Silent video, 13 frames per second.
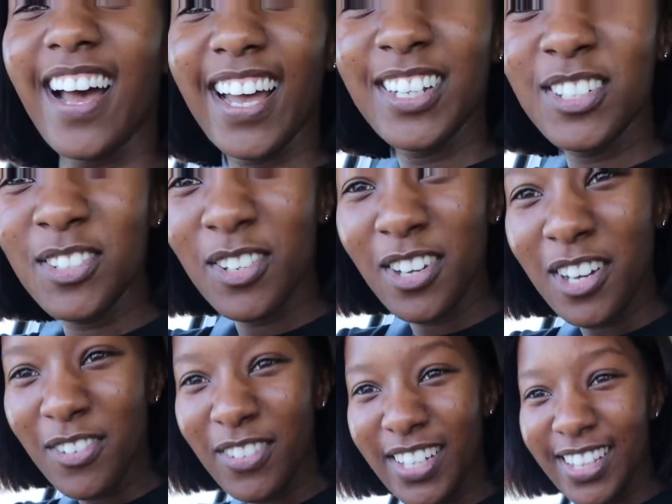I do
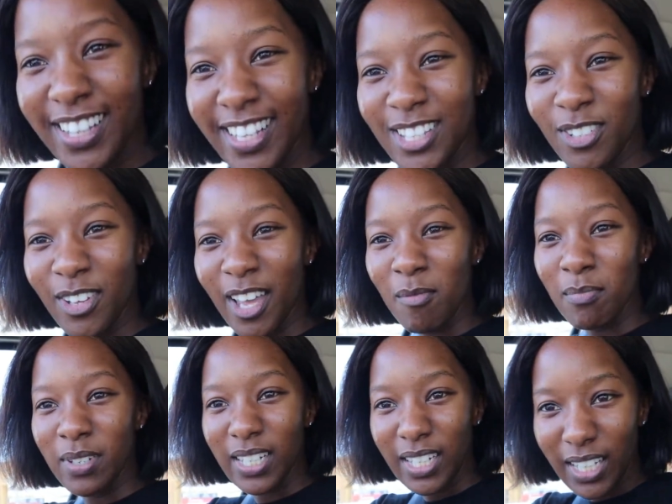not want that to
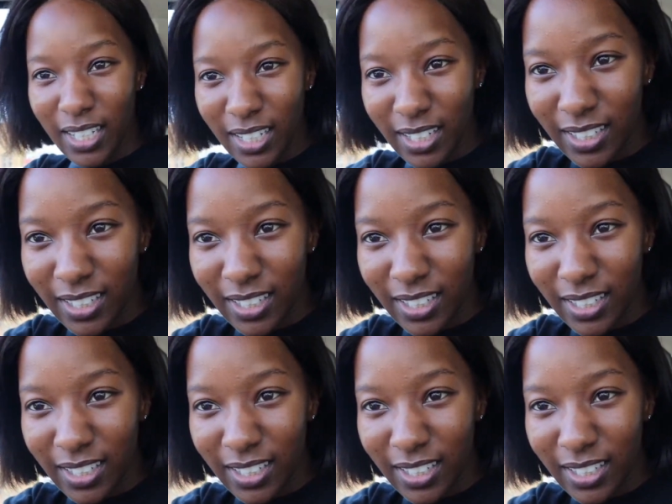happen again.